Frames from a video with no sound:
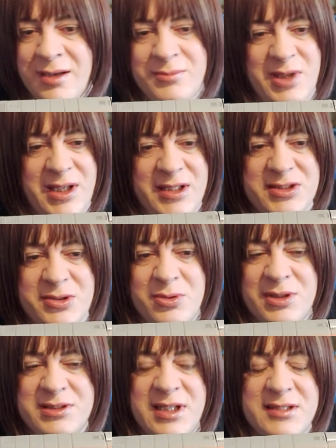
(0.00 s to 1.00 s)
It's
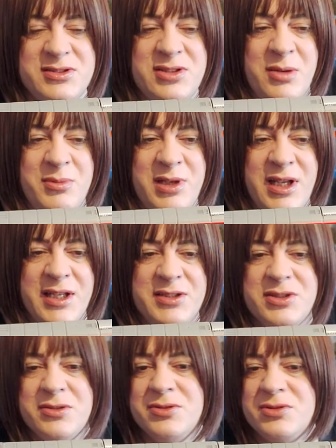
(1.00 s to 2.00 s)
always had so many
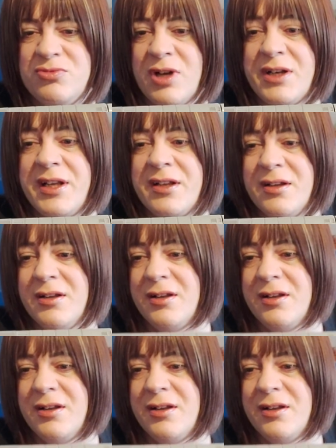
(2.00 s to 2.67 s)
issues running.